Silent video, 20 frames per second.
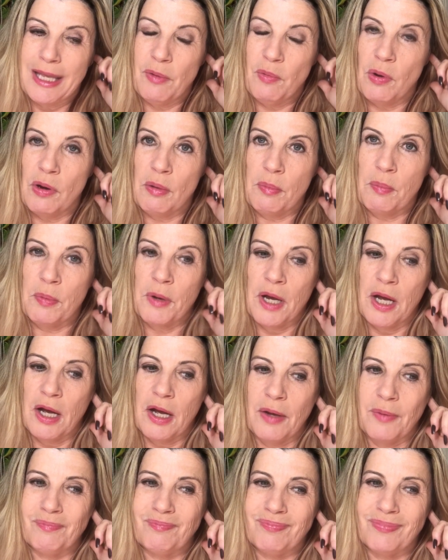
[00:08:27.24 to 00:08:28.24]
were,
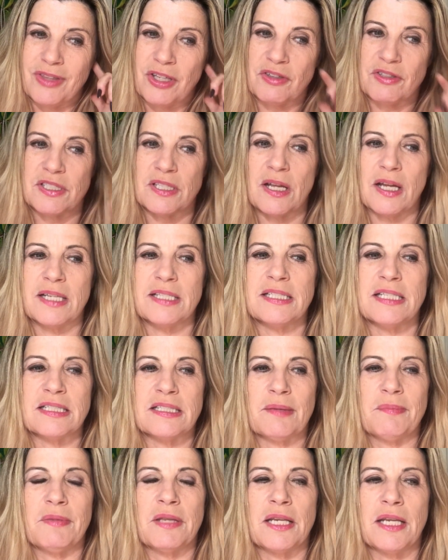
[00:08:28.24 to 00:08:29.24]
their sign said
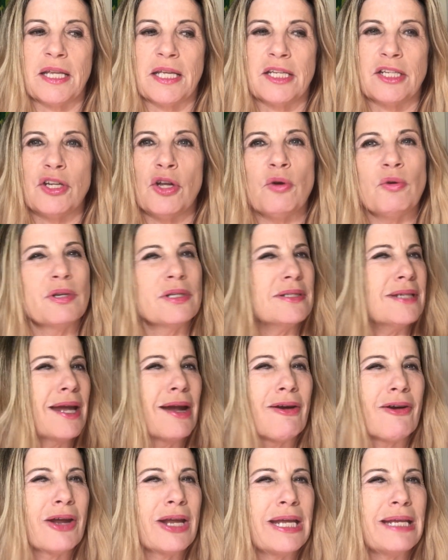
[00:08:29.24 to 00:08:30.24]
something like, no to
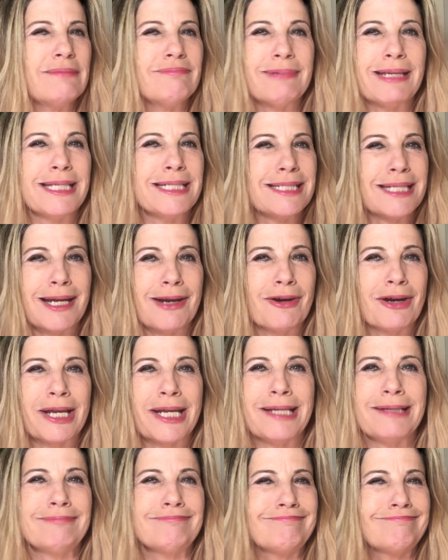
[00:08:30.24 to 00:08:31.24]
dairy, in dairy.